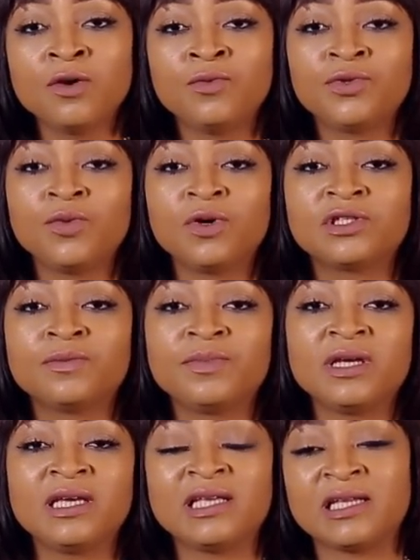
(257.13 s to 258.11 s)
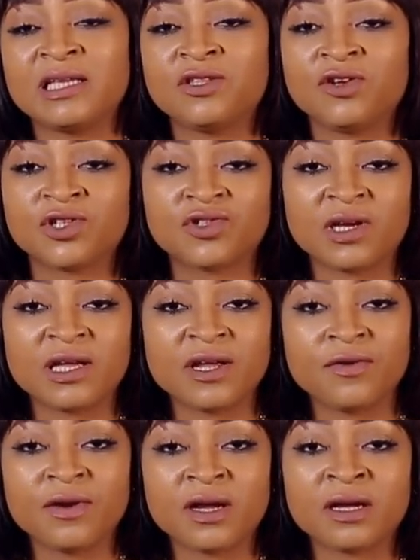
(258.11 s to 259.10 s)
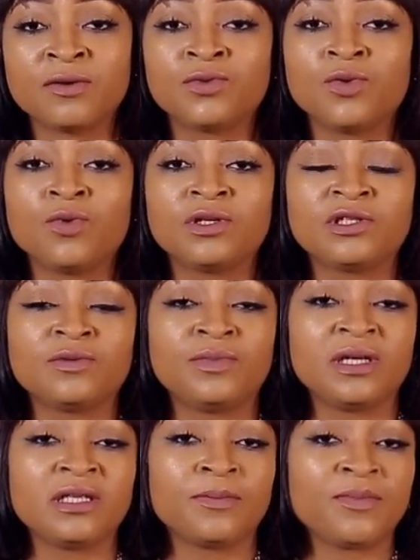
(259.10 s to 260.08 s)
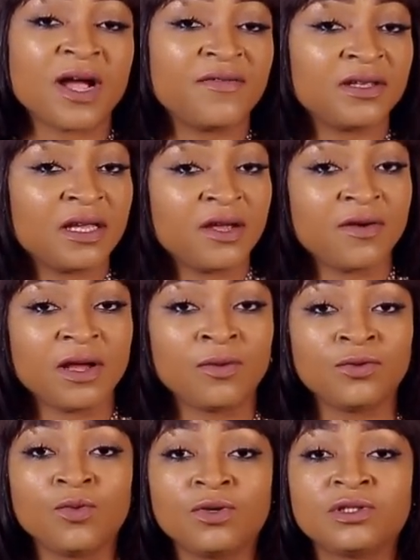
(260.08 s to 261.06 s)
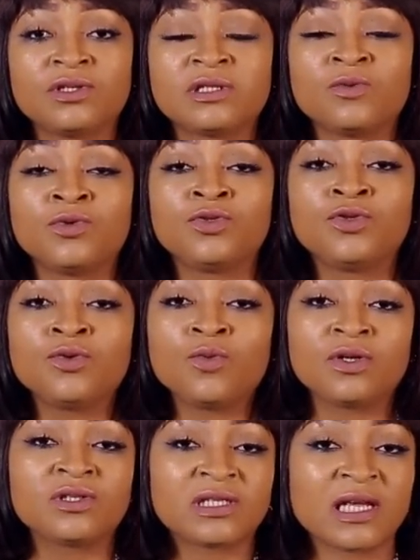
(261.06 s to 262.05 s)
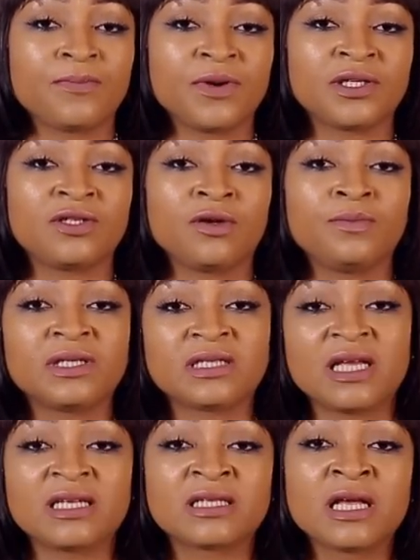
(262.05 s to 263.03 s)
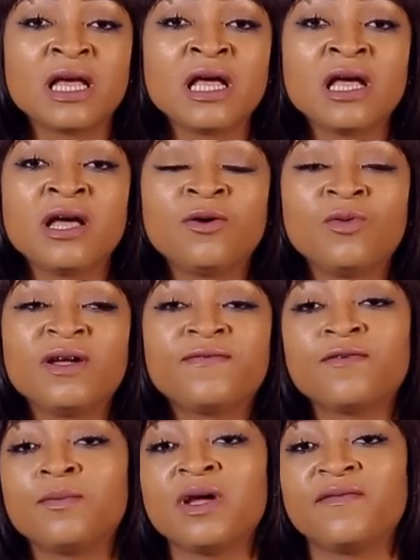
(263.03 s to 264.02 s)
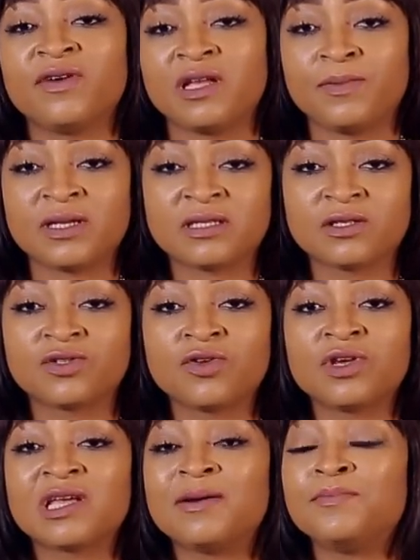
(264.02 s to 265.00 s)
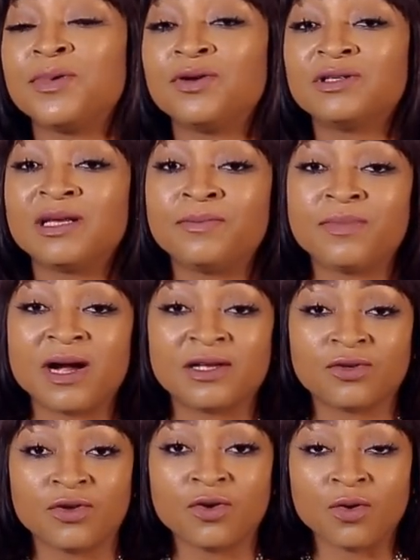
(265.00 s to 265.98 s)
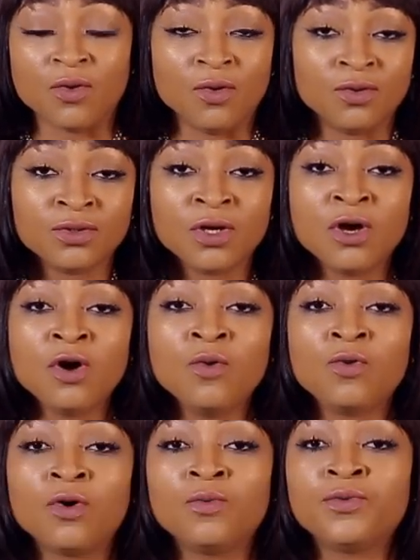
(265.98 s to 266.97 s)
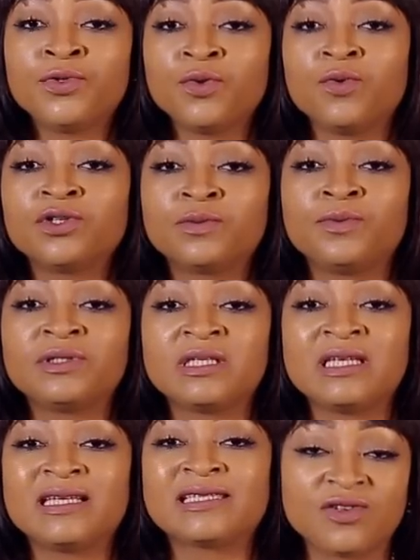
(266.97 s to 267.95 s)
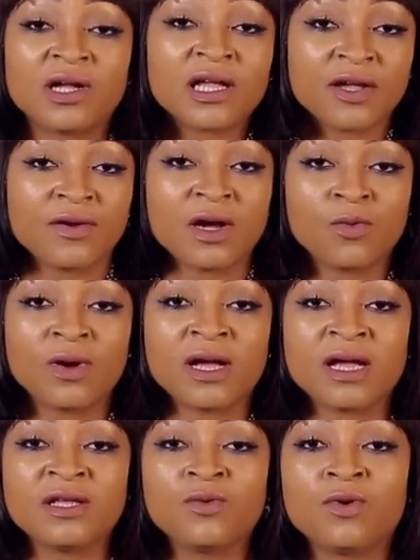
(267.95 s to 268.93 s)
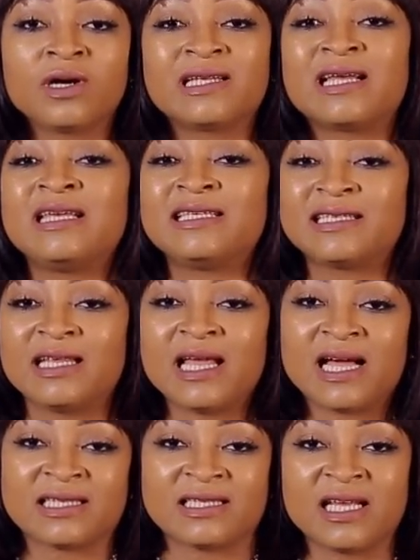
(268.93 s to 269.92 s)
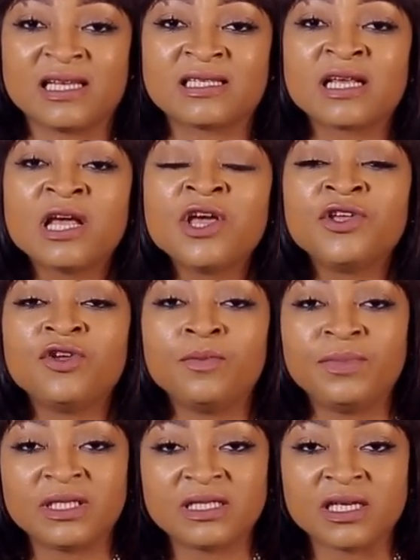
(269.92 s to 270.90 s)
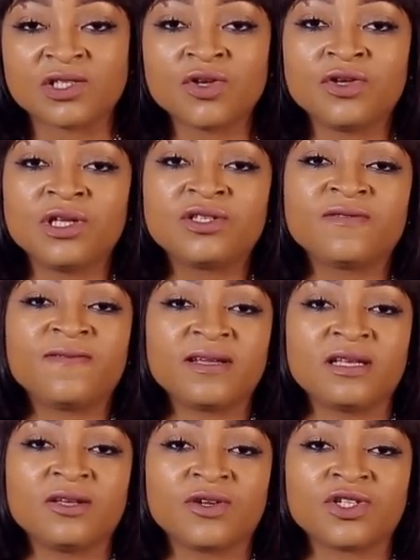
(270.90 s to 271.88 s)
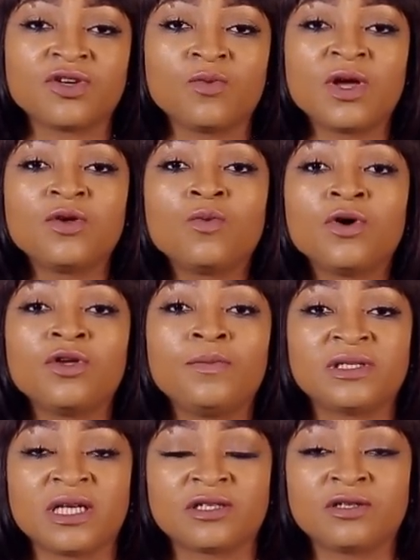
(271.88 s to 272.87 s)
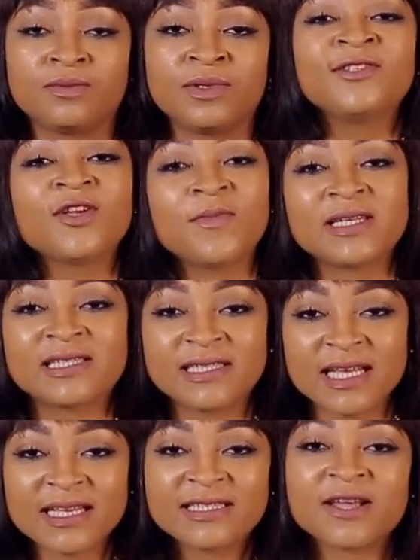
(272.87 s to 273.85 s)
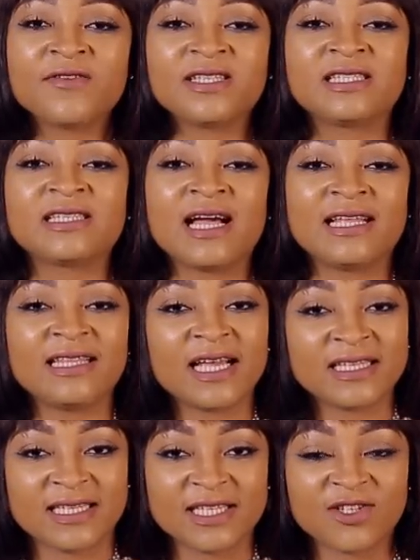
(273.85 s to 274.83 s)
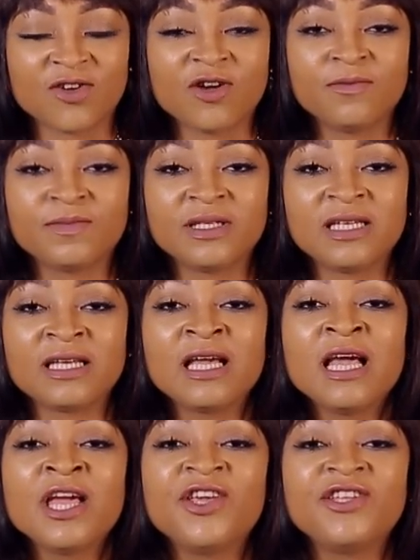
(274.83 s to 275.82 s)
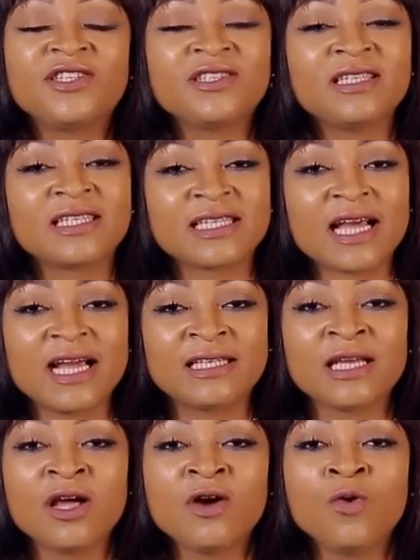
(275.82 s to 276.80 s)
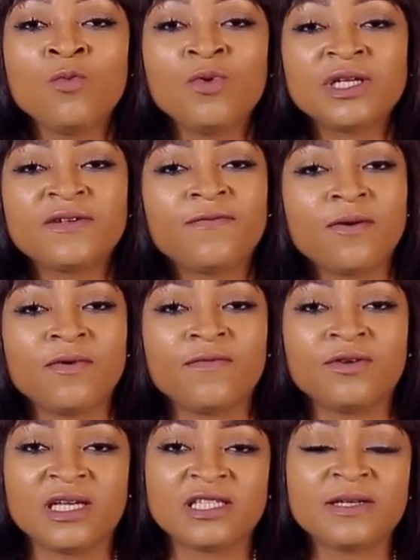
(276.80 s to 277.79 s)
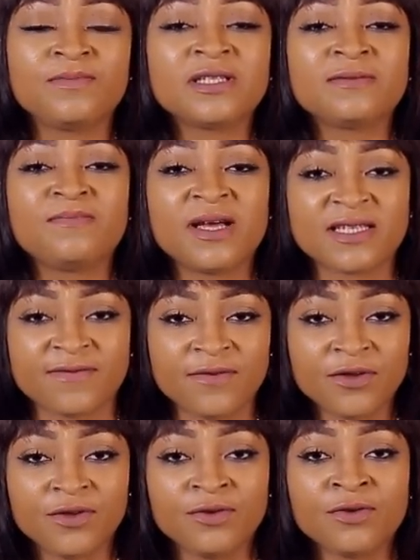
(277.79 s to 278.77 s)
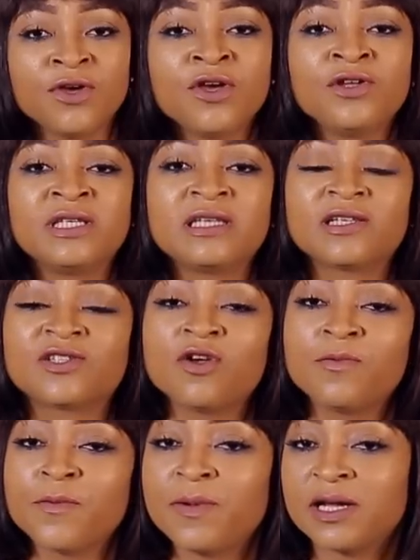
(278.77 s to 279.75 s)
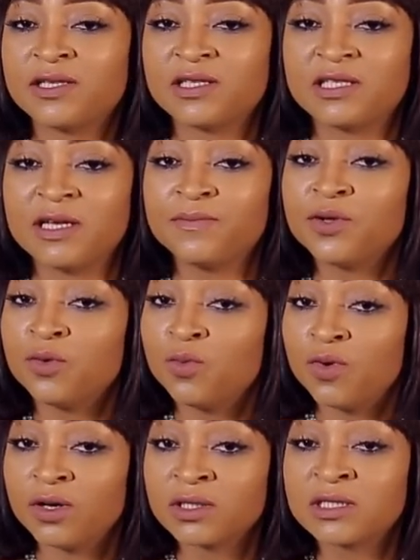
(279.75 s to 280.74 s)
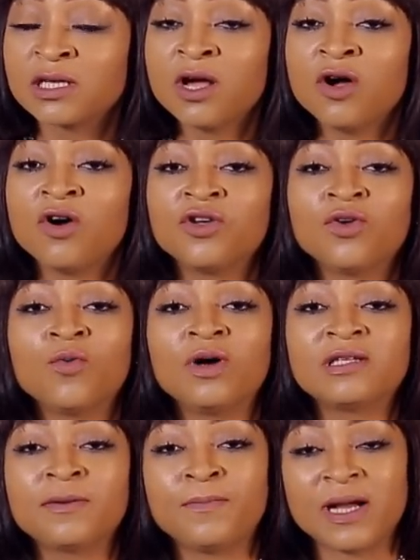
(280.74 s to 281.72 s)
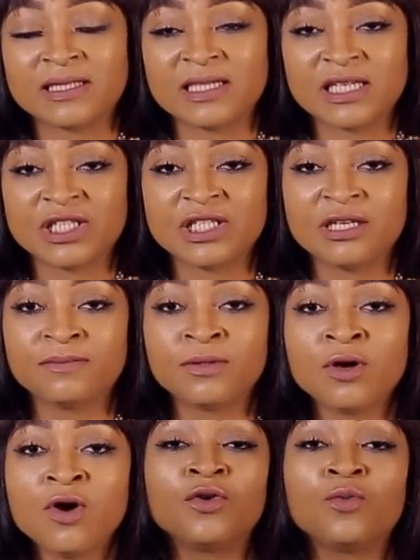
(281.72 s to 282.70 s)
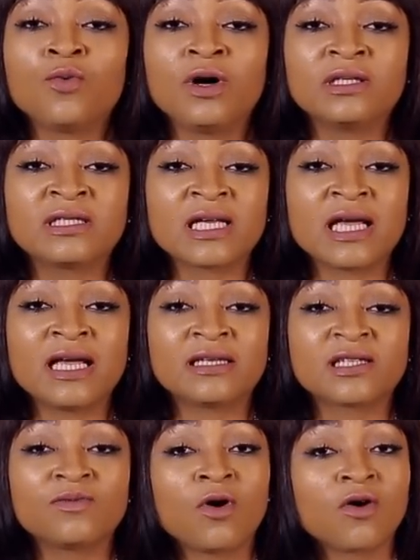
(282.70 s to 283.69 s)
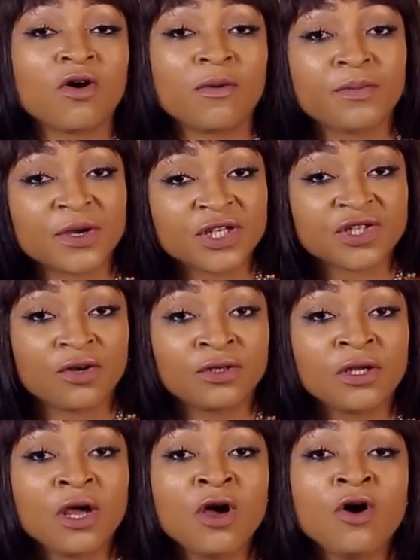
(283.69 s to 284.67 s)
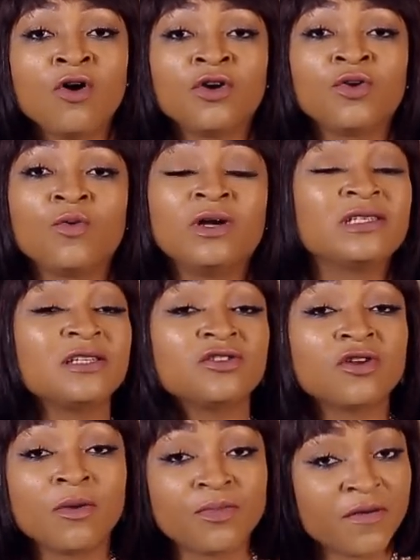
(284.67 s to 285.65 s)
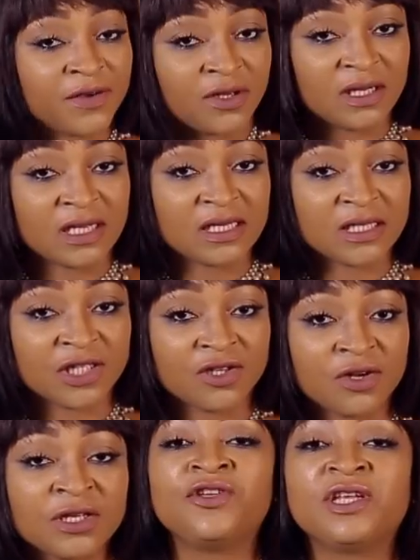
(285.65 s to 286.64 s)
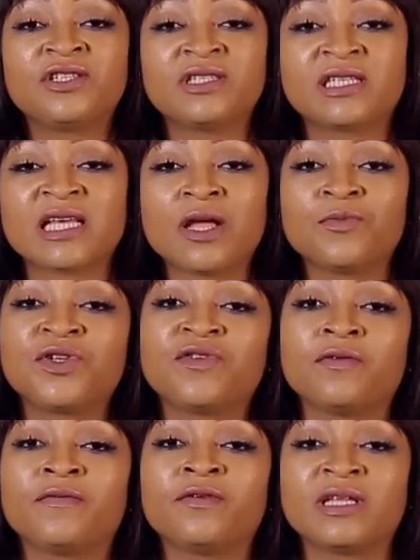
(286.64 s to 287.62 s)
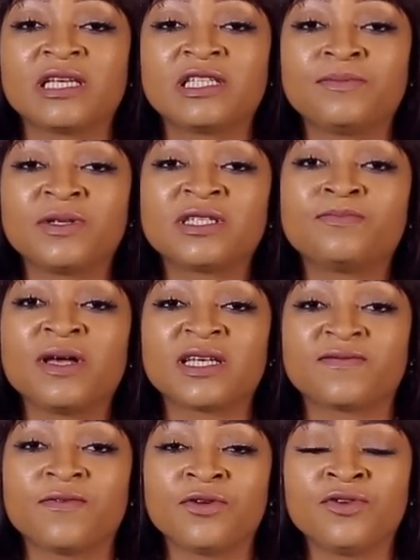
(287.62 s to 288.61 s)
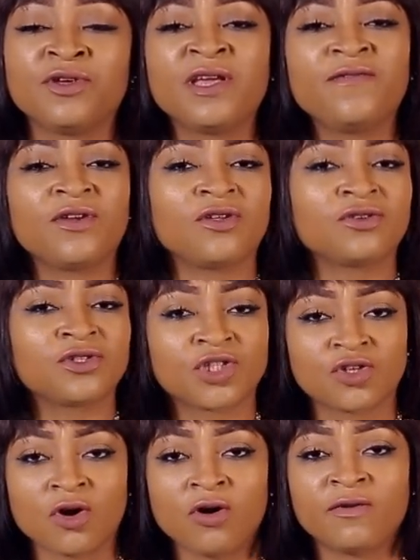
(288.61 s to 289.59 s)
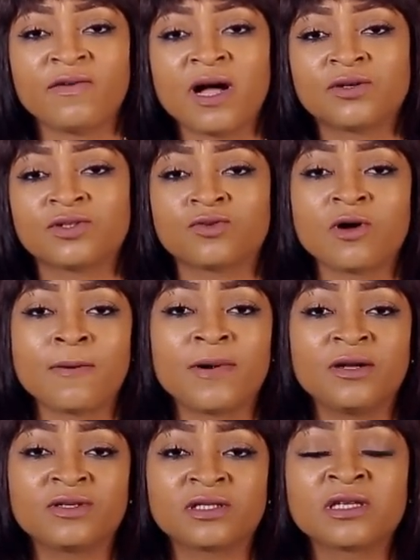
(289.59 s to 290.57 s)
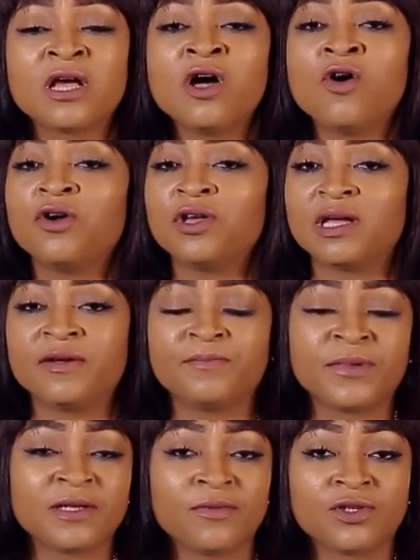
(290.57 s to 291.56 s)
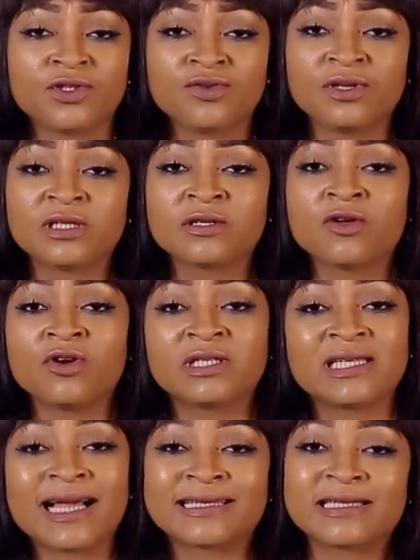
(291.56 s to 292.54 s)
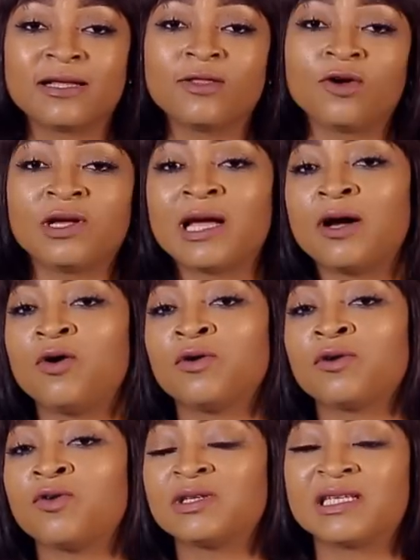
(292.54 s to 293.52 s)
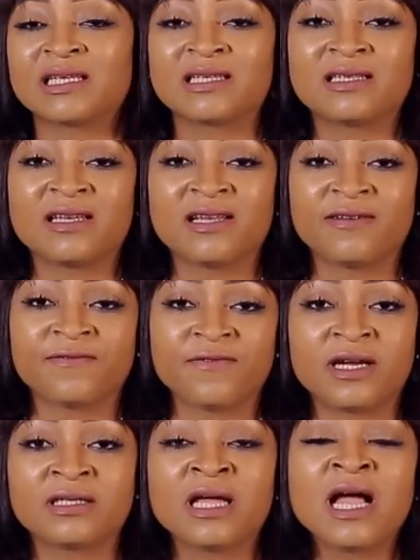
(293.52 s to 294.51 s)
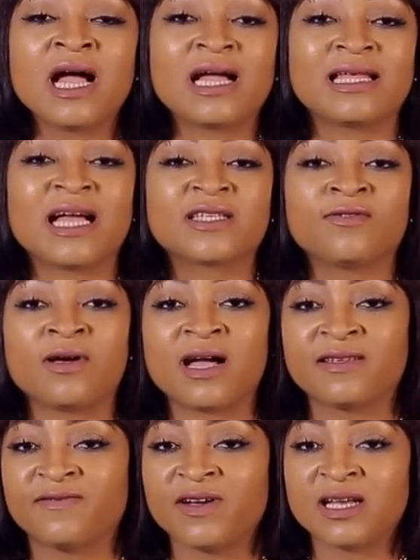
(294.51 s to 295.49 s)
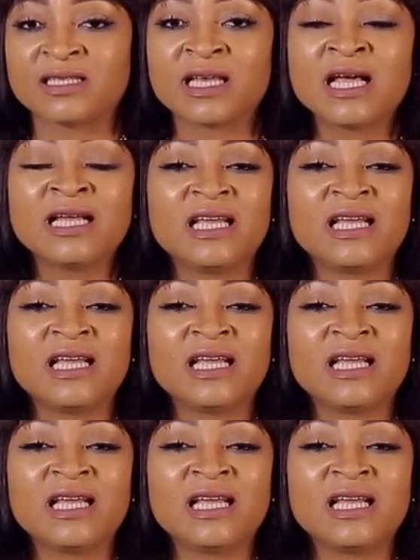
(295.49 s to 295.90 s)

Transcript: Would you want it to be in an industrial area? Would you want it to be in the private area? Would you want to separate your business away from every other person so you can build a brand on your own? Or would you want to put it in a central area where anyone can easily access your business? So you need to find a location where you want your business to be. Number six, register and license your company. You need to decide which form of ownership is best for you. Is it a sole proprietorship you want? or you want a partnership, or you want a small corporation, or you want a non-profit organization, you need to decide which form of ownership is best for you. If you're not too sure of how to go about this, all you can pretty much do is contact a lawyer or contact a legal friend and ask for advice.